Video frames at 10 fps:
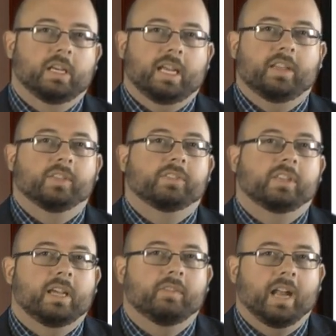in the
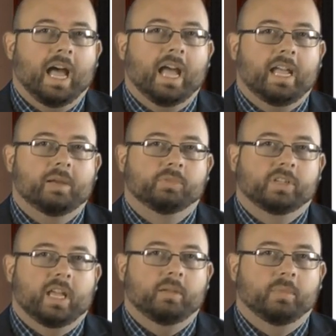seven I Am
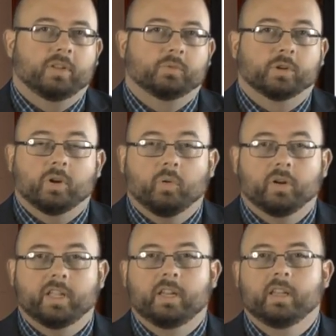statements
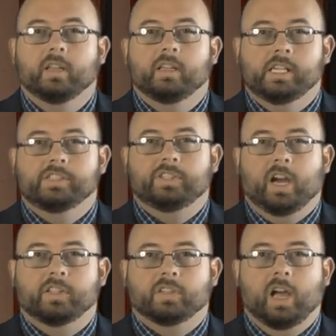recorded in
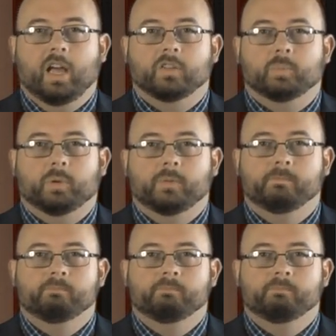John's Gospel.